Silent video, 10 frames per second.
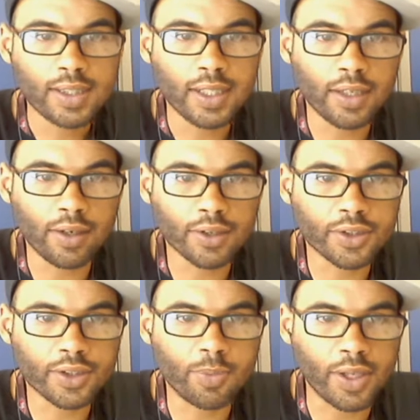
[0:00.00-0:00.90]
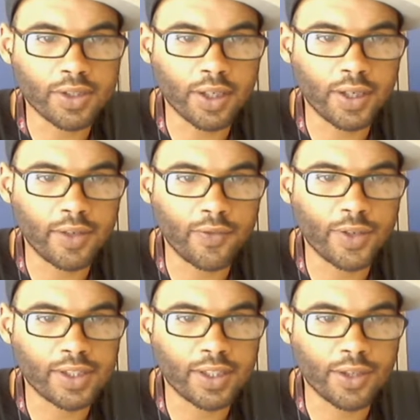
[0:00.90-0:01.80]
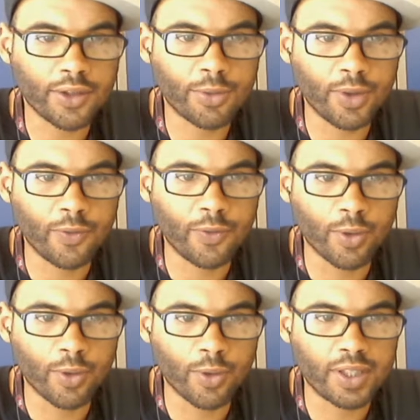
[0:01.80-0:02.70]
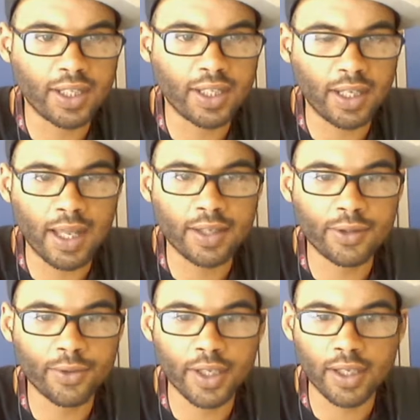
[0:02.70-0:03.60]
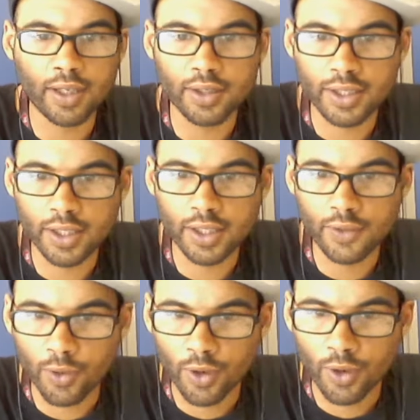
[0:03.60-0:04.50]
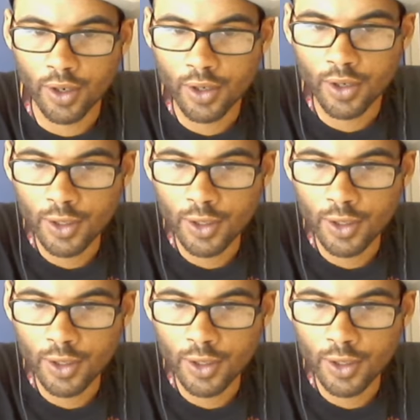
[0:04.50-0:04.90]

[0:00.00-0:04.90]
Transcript: See, it also depends on if he's in a 3-4D and 3D4